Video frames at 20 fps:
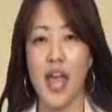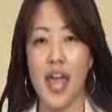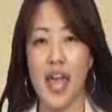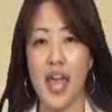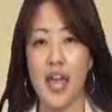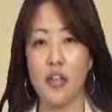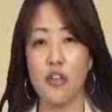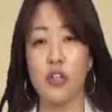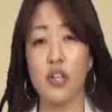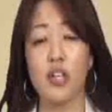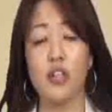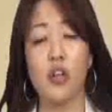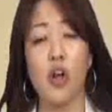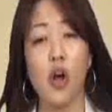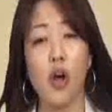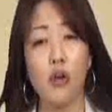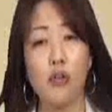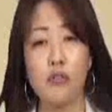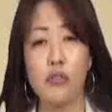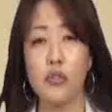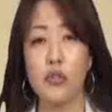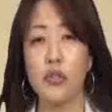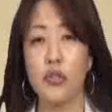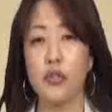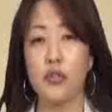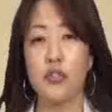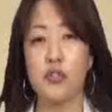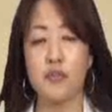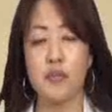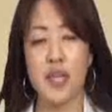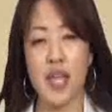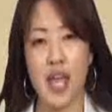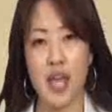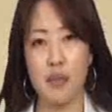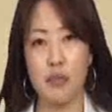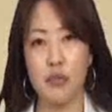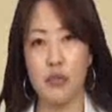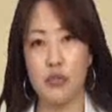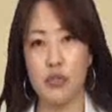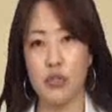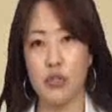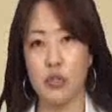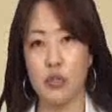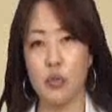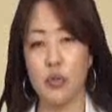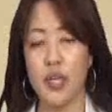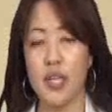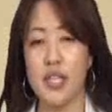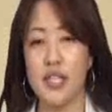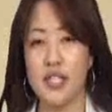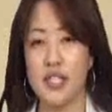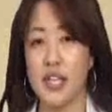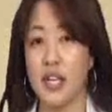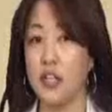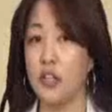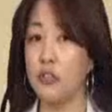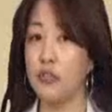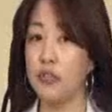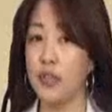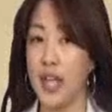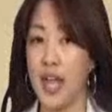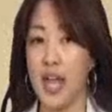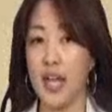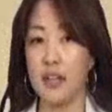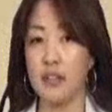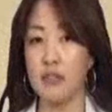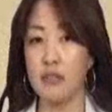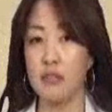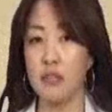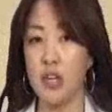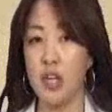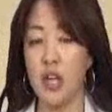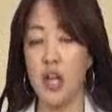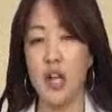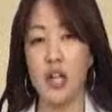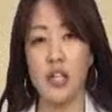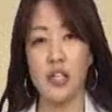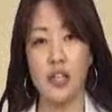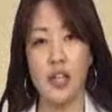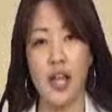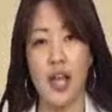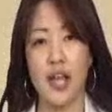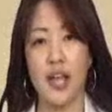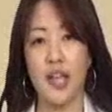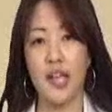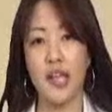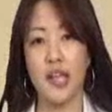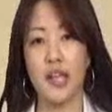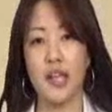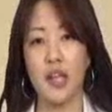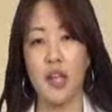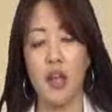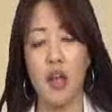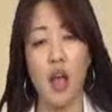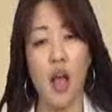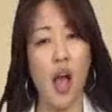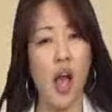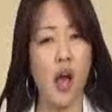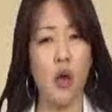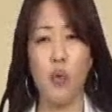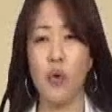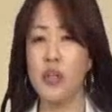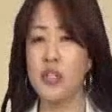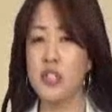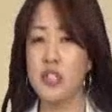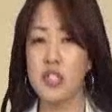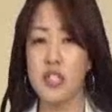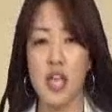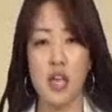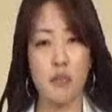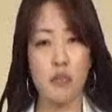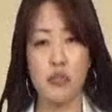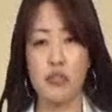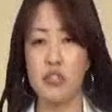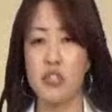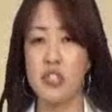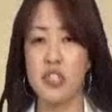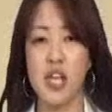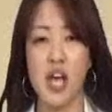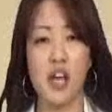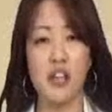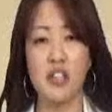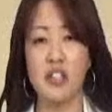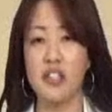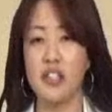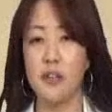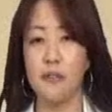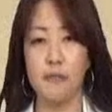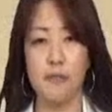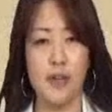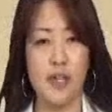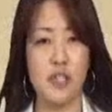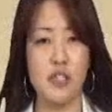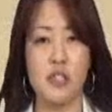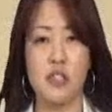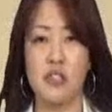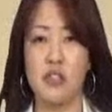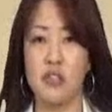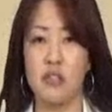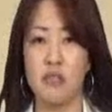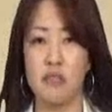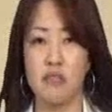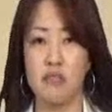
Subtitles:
And you can also use be able to instead of can. Like, I wasn't able to tell the difference.